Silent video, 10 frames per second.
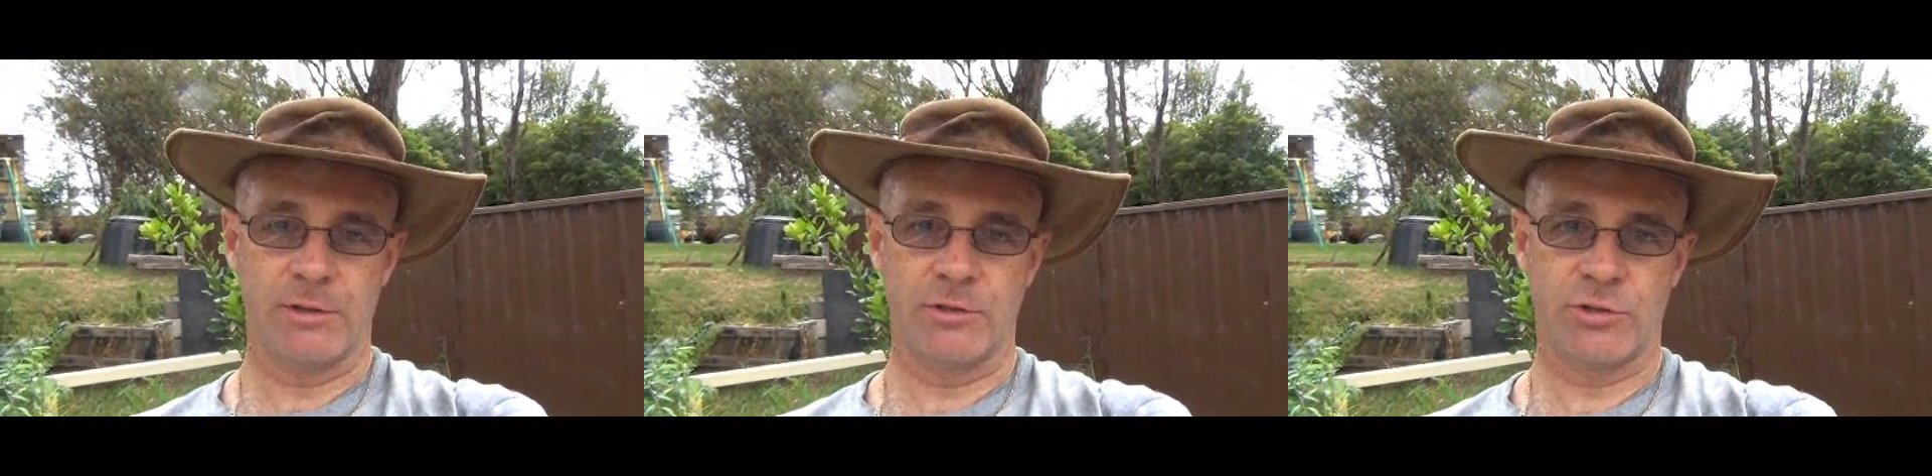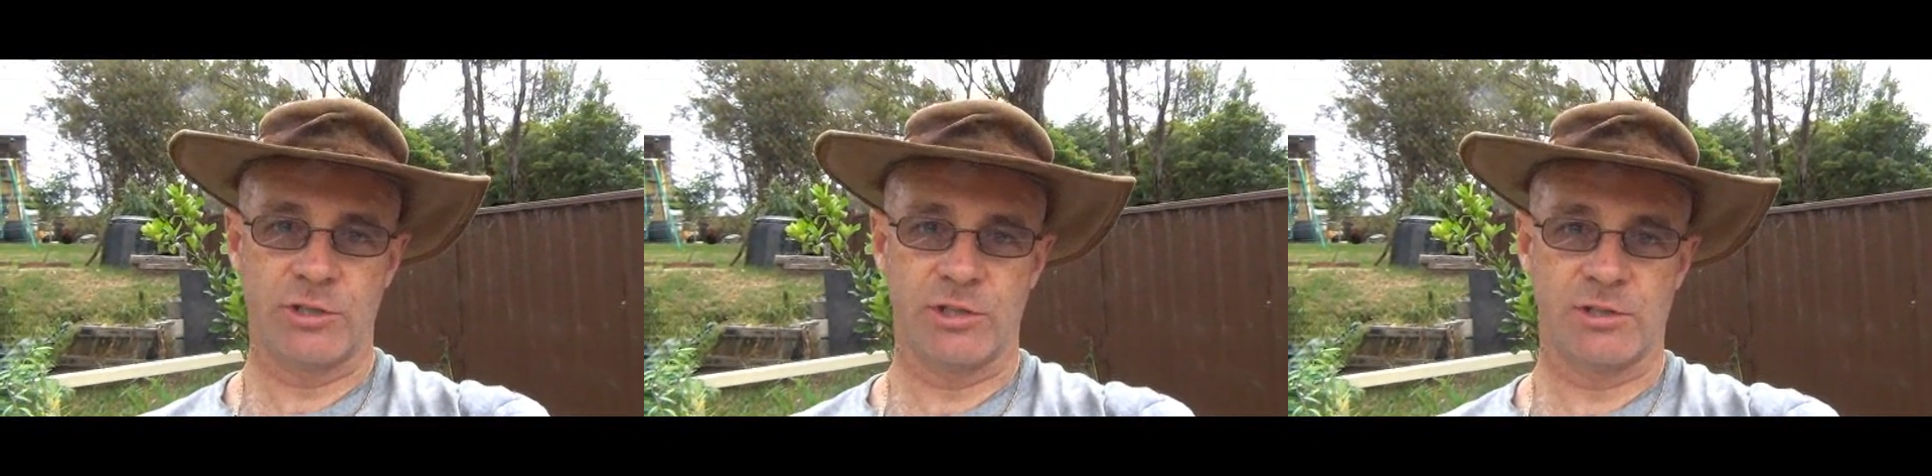with
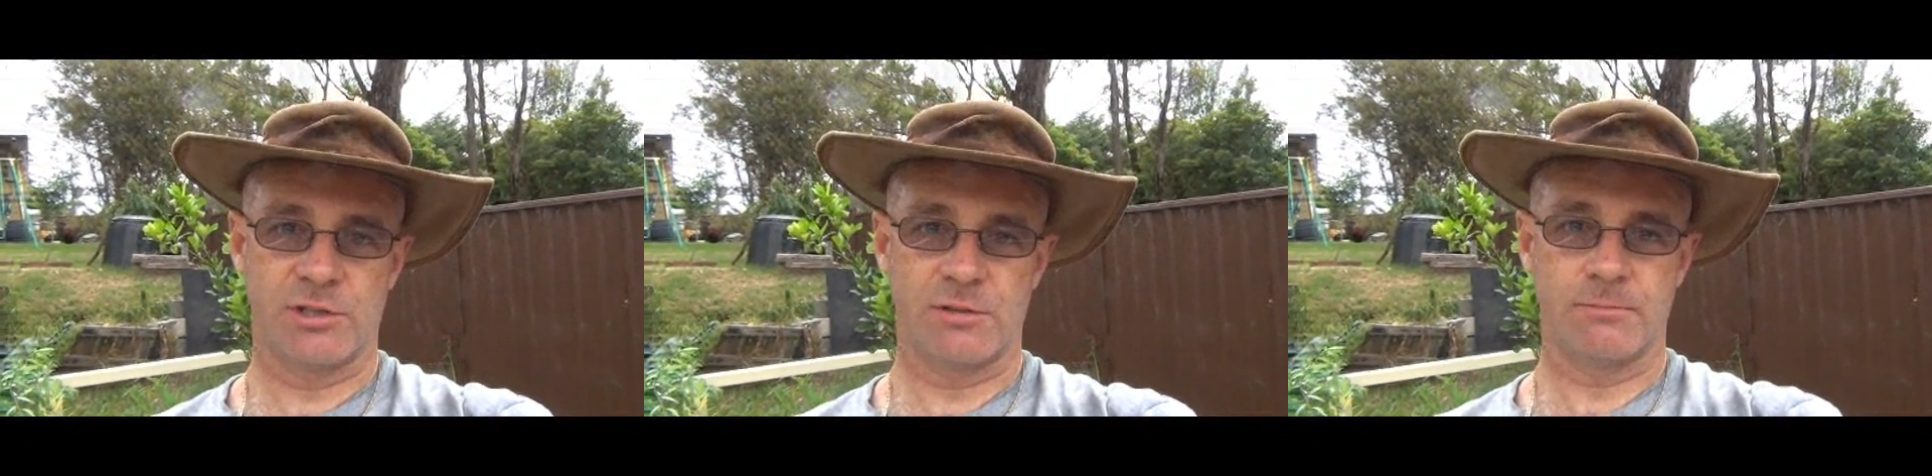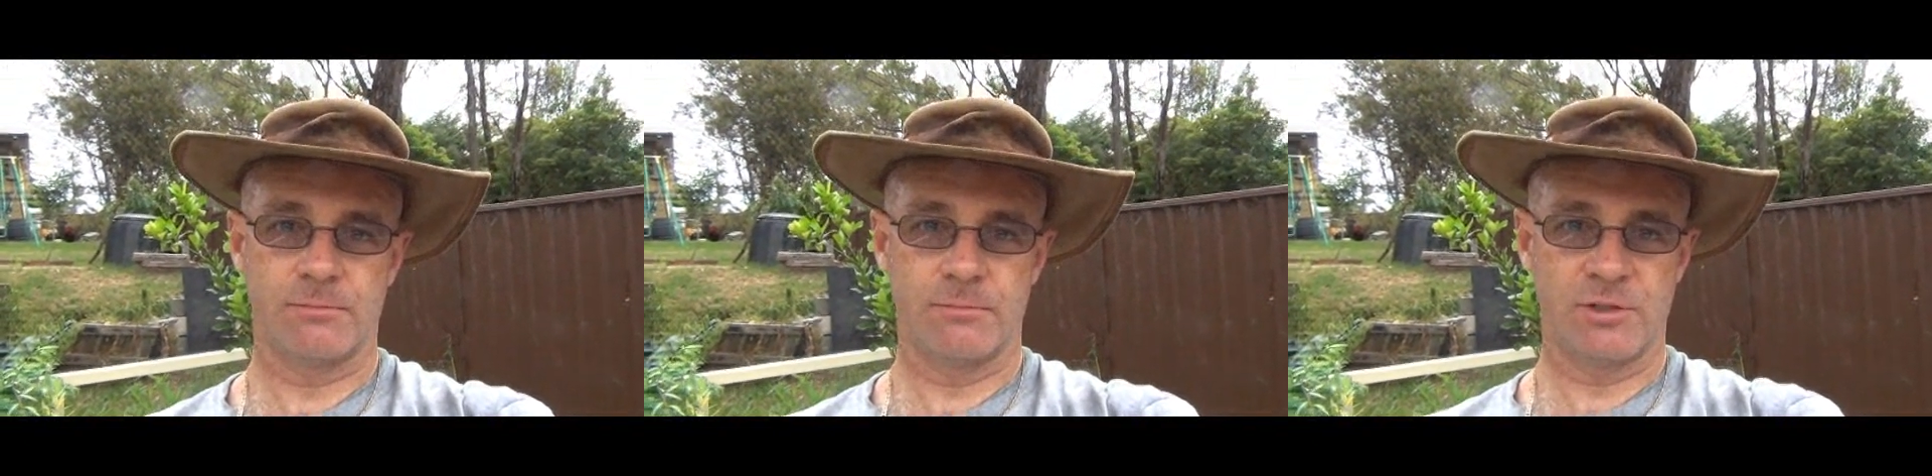nutritious
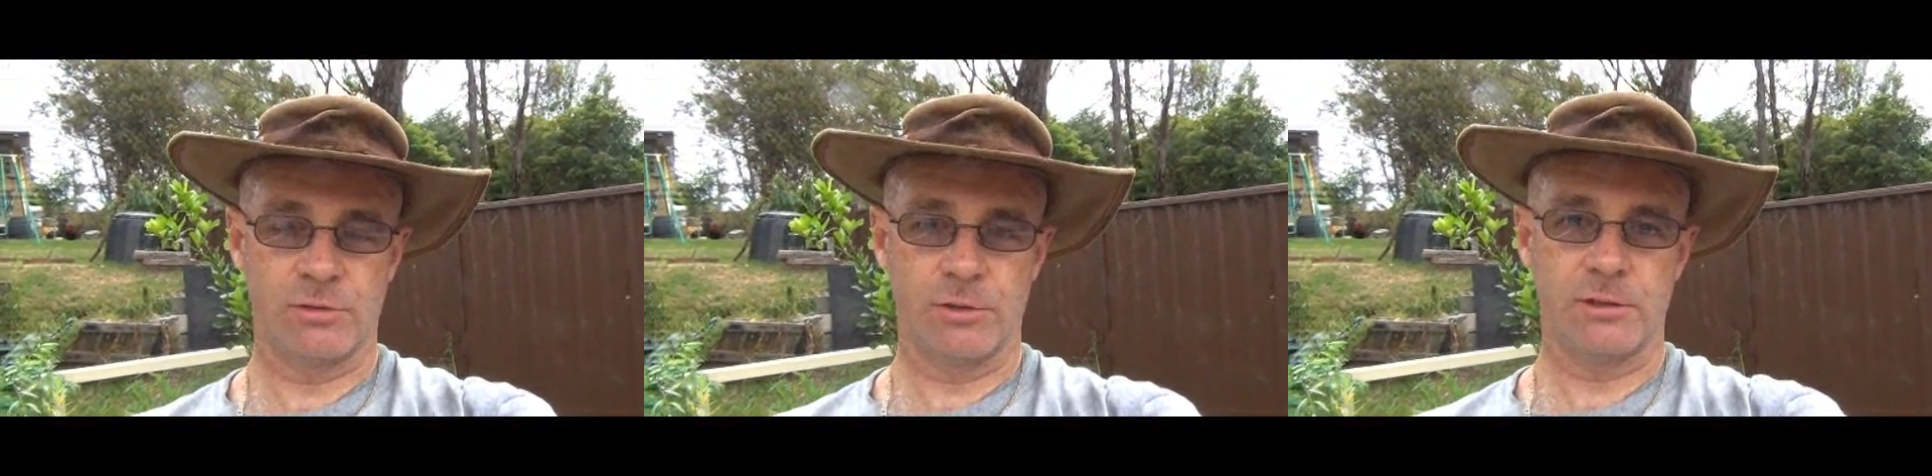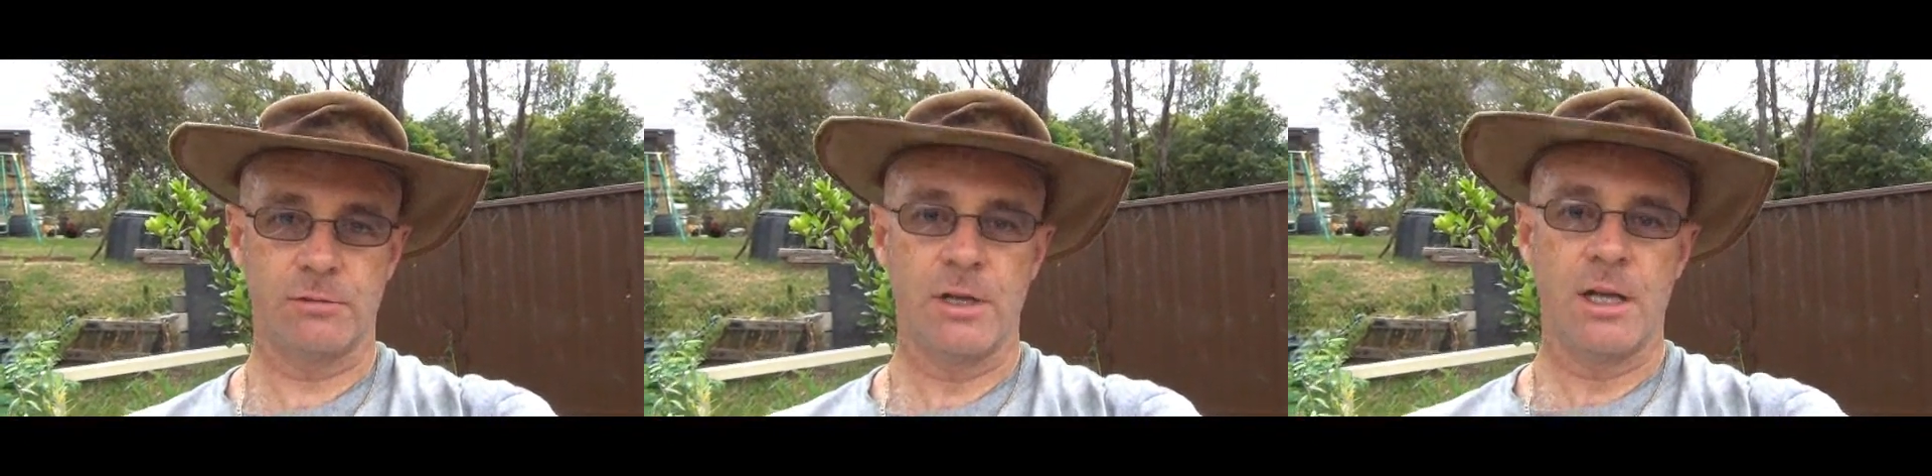
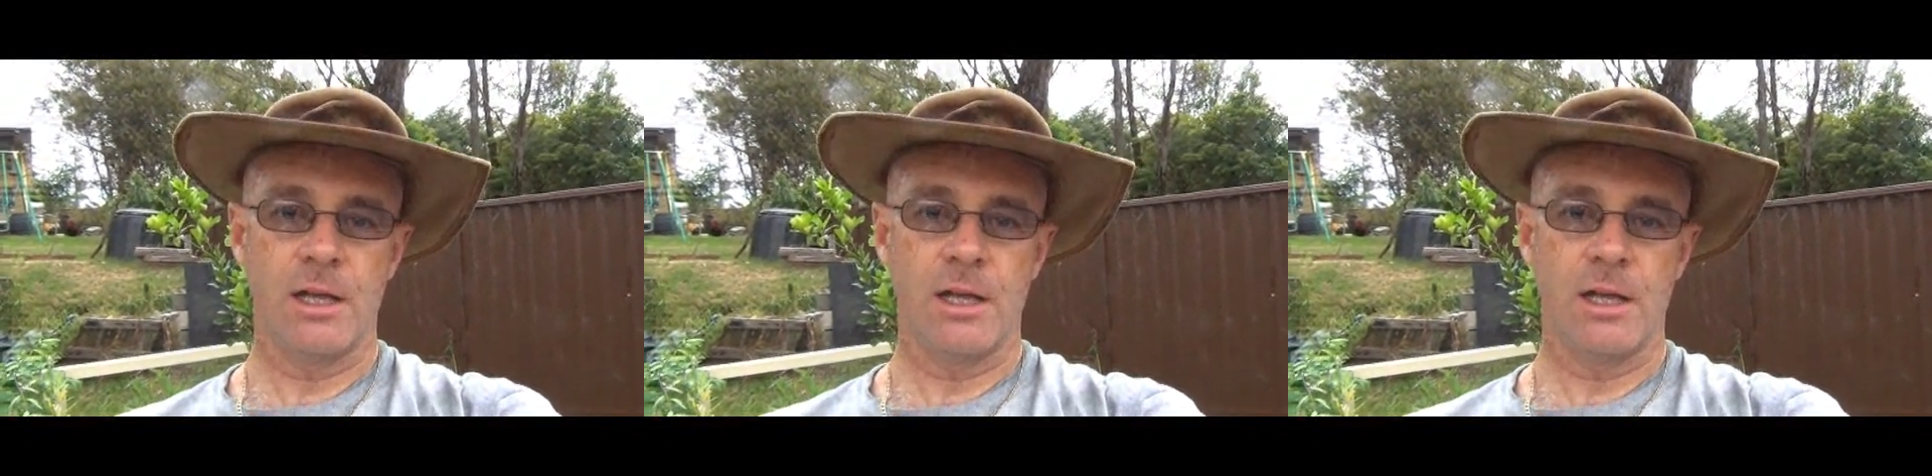soil,